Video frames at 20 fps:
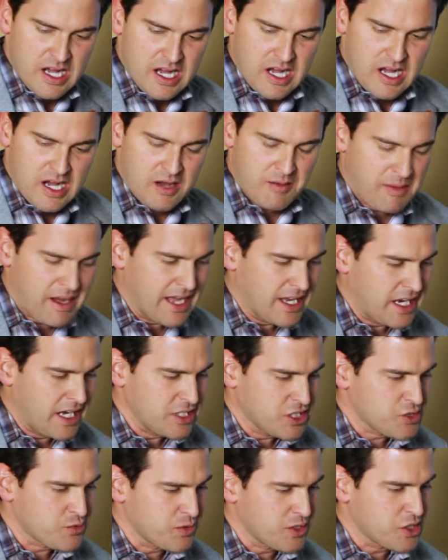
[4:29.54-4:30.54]
I
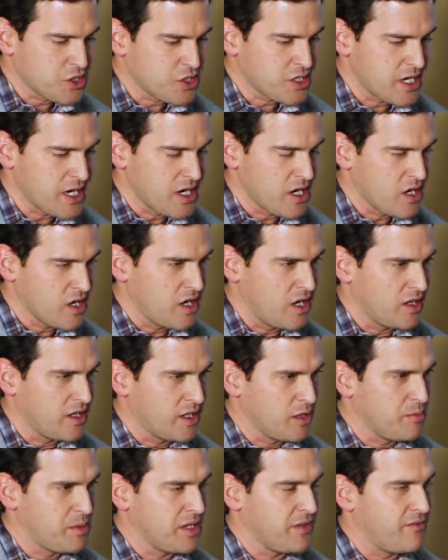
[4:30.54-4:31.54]
just want to share a
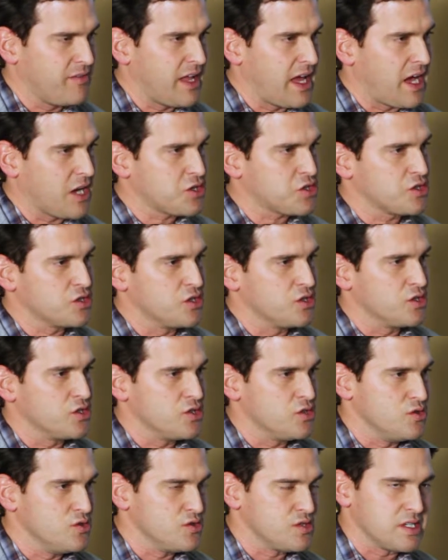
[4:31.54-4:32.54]
little bit of national
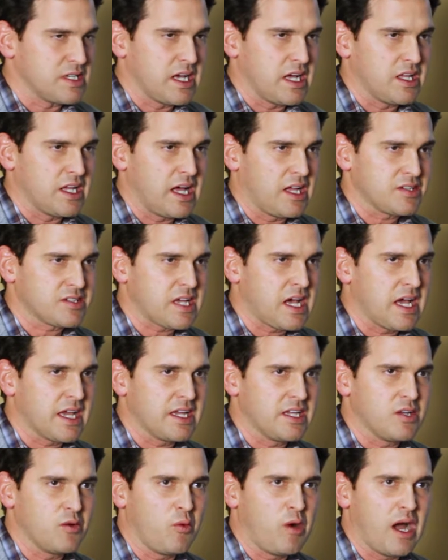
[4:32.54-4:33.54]
news, and I'll tie
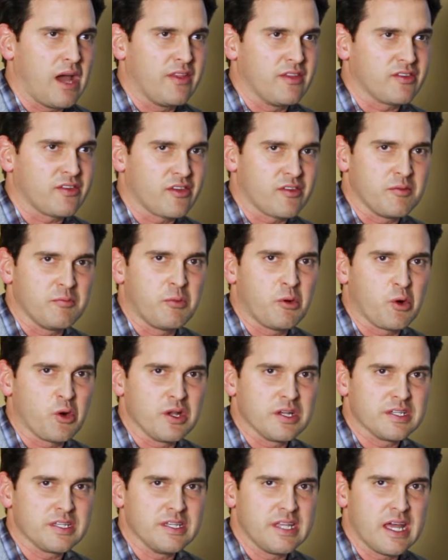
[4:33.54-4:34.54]
into why this is
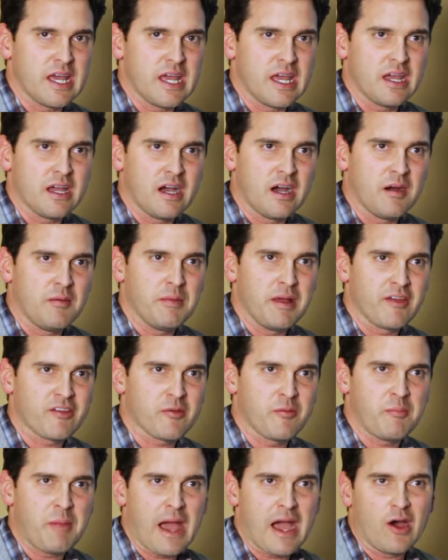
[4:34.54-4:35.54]
important today. As
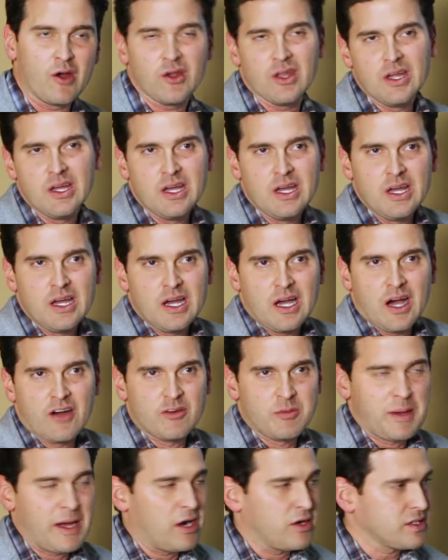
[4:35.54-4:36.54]
about
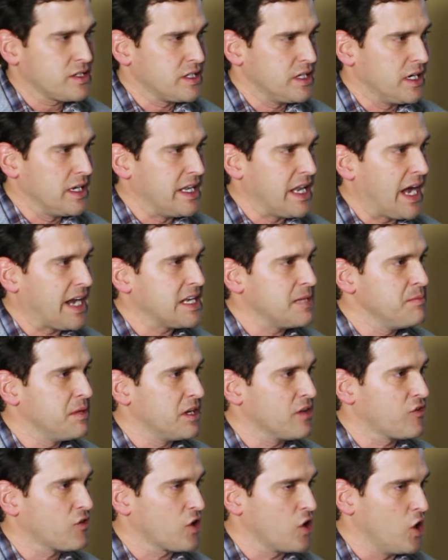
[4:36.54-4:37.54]
90
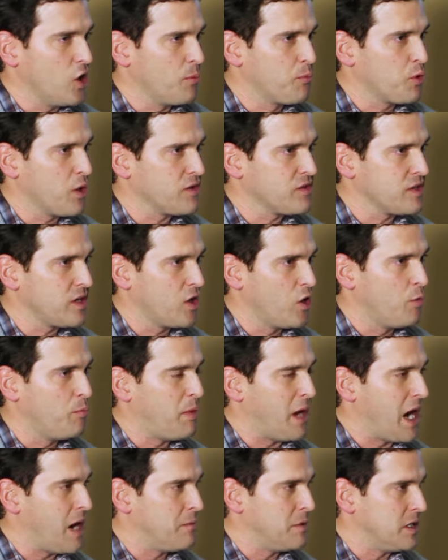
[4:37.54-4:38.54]
minutes ago, President
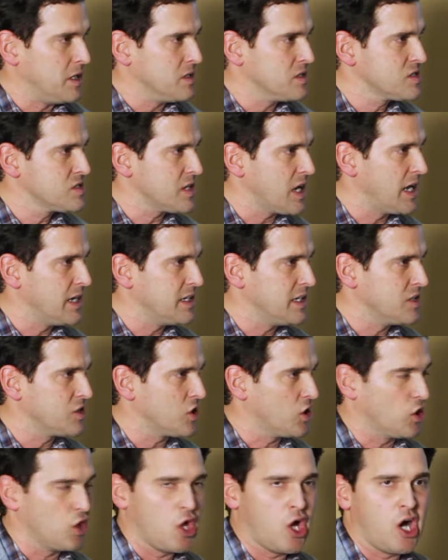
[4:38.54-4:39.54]
Obama signed
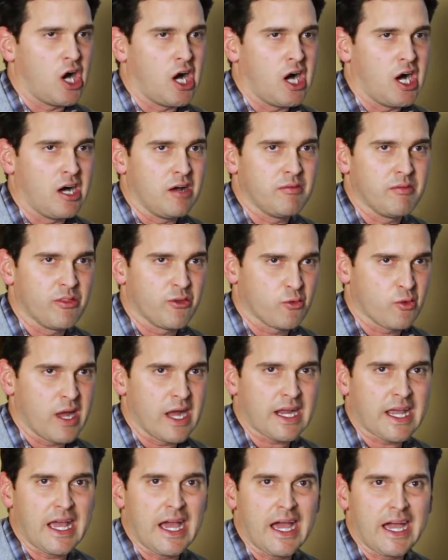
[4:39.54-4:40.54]
into law the
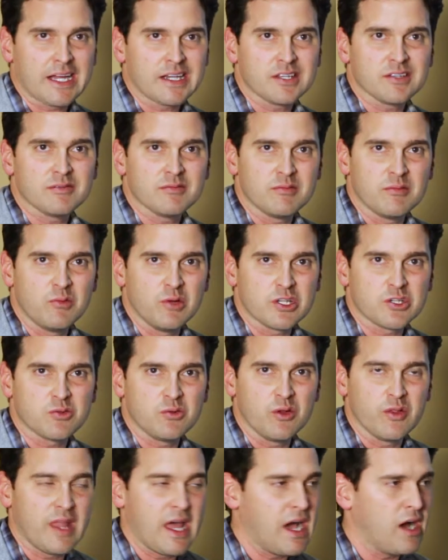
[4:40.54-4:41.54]
REC Act, which
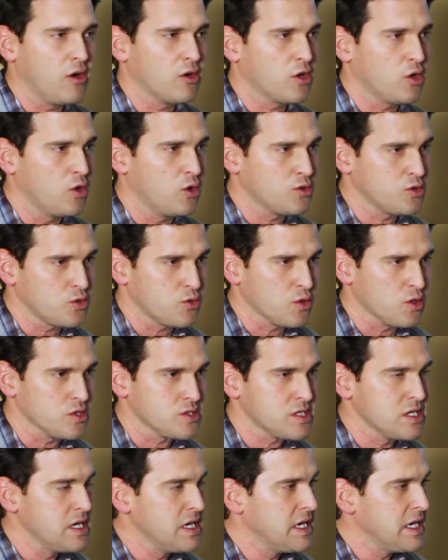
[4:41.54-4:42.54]
will now go
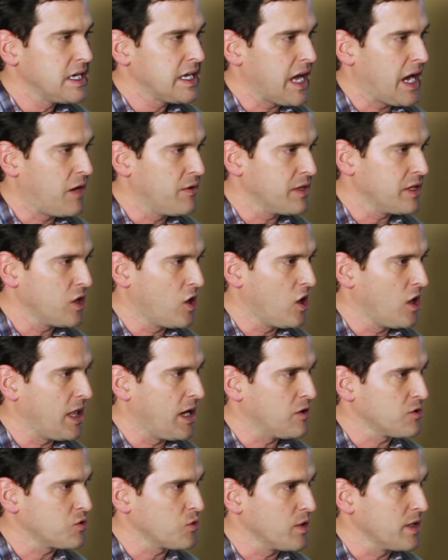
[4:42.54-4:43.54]
towards counting all
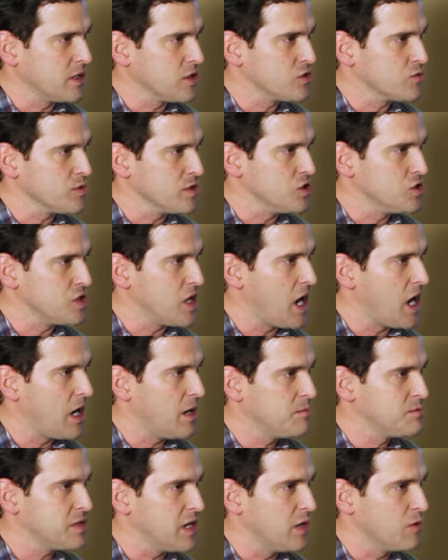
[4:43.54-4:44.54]
outdoor industry
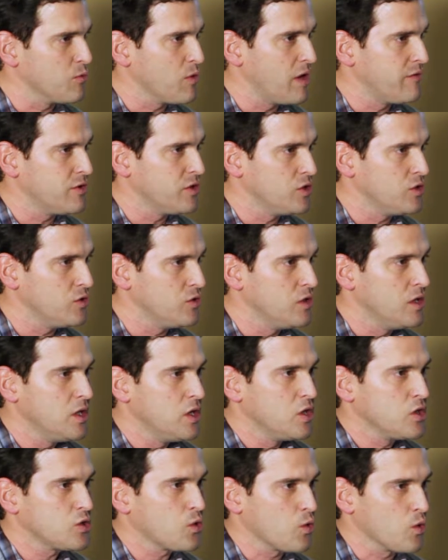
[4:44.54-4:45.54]
jobs and revenue
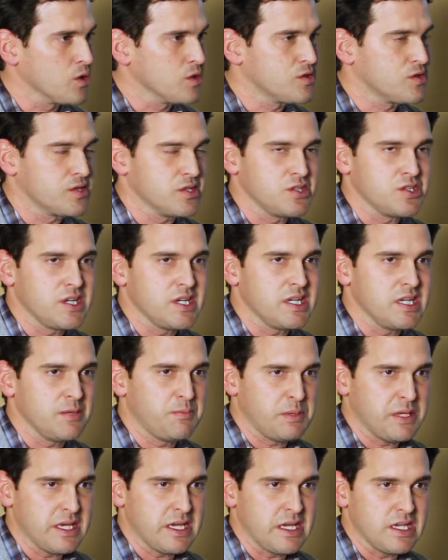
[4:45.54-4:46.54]
towards the
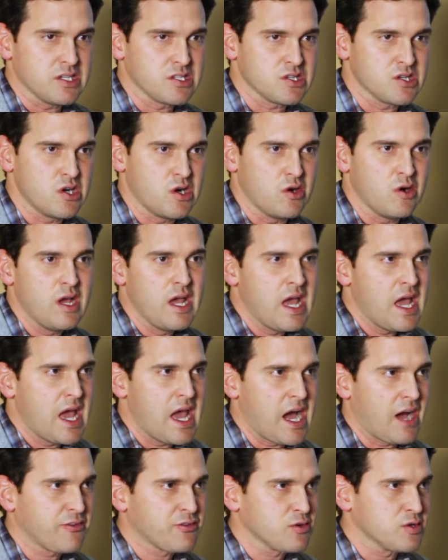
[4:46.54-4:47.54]
GDP. So
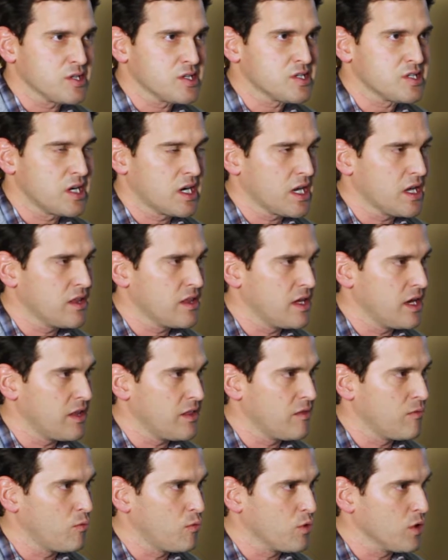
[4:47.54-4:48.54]
after a study
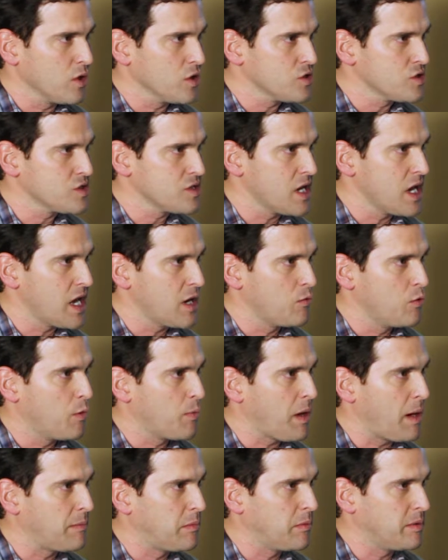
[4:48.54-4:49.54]
that we're saying will
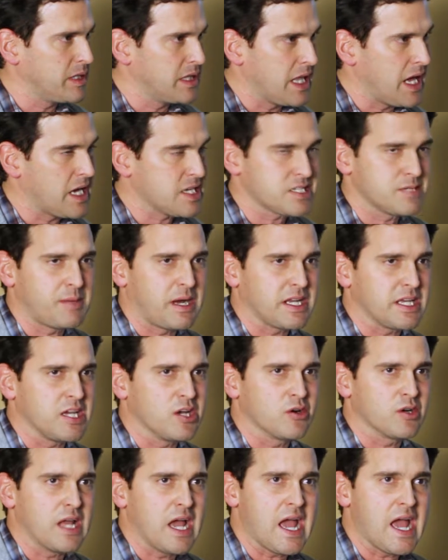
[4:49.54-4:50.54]
probably last about a
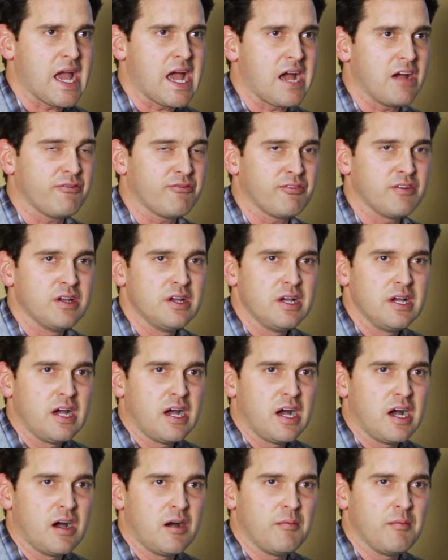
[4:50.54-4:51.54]
year and a half,
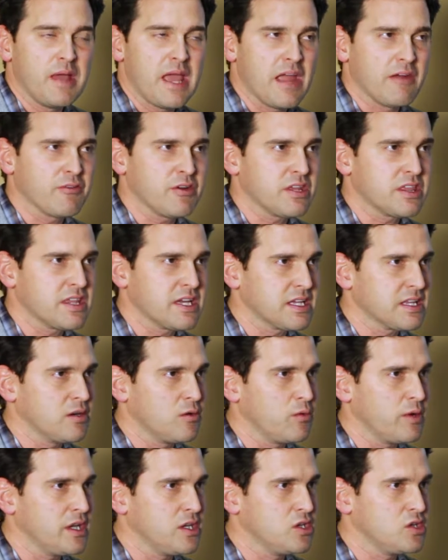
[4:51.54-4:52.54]
everything
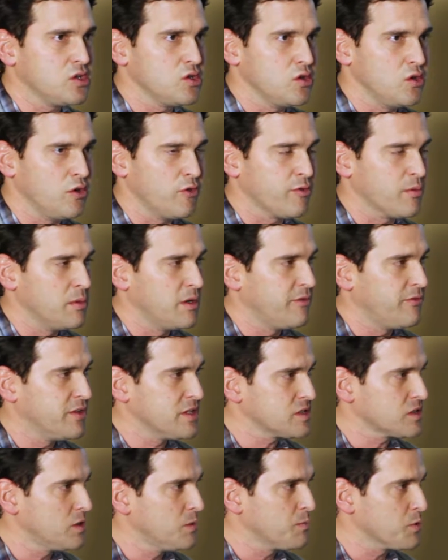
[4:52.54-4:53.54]
that we do from a
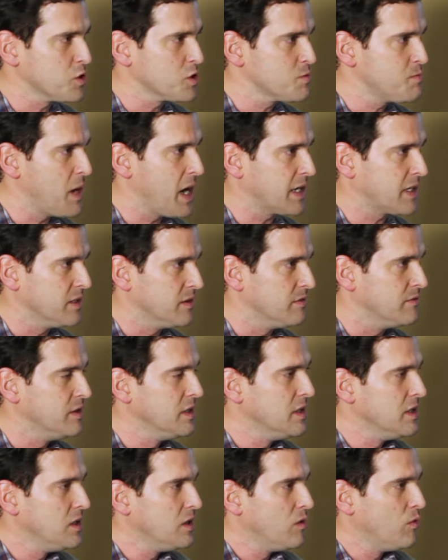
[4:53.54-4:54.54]
fiscal
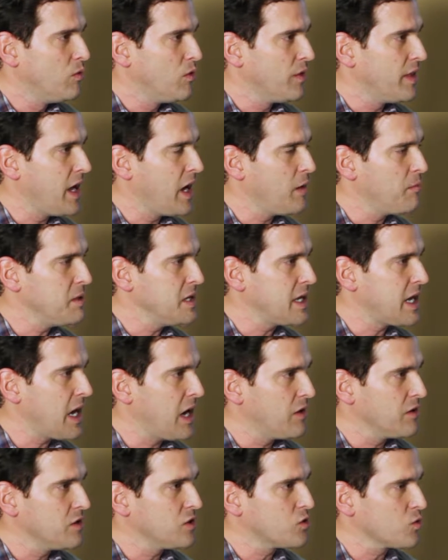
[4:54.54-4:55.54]
perspective will now be
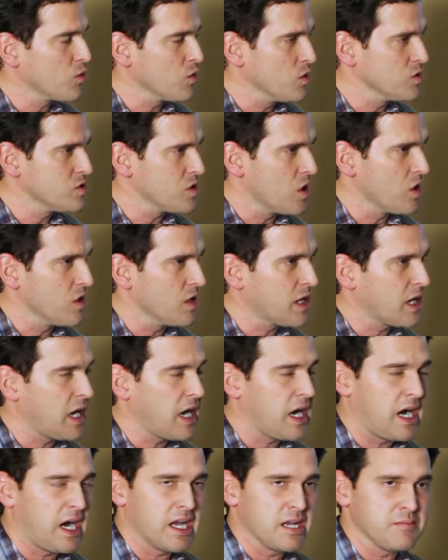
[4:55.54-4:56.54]
counted towards our
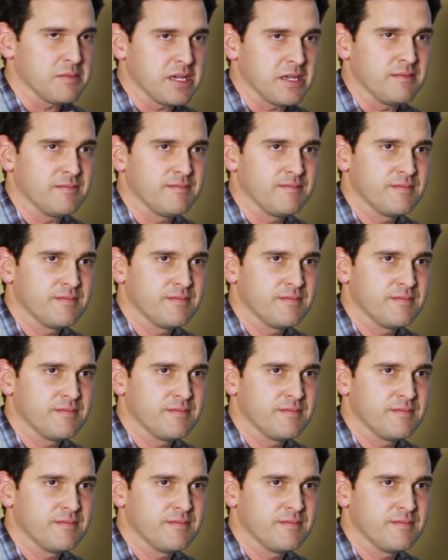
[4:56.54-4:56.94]
economy.